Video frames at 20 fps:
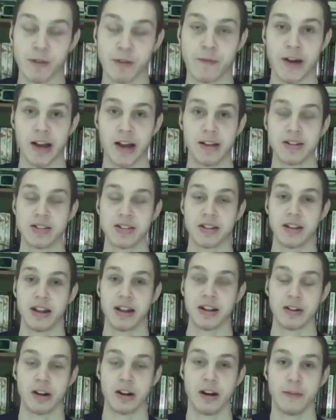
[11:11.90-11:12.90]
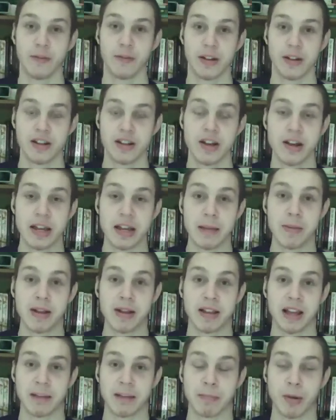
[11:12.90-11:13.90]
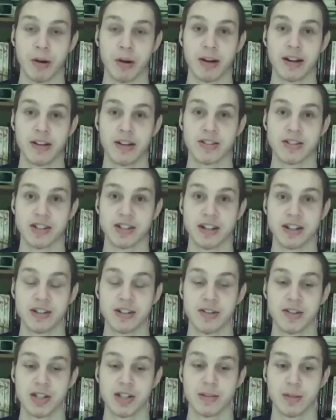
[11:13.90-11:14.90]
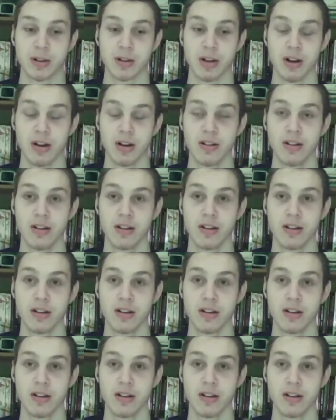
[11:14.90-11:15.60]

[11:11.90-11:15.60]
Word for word: violence and, and conflict. You mean like burning down cities all summer long?